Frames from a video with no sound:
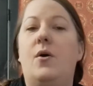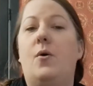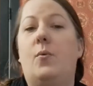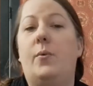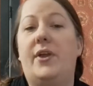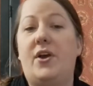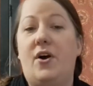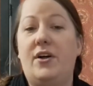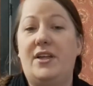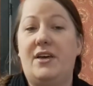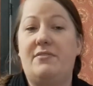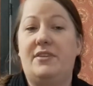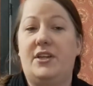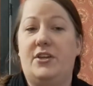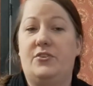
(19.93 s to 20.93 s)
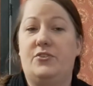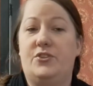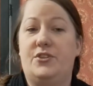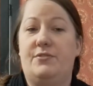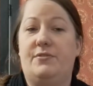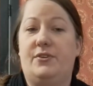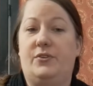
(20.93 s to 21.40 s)
We all have an
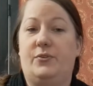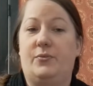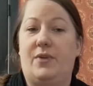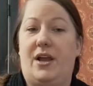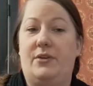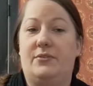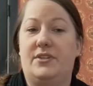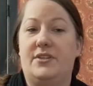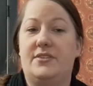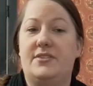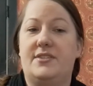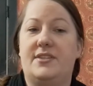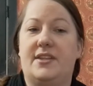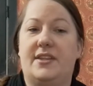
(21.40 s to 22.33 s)
energy field around us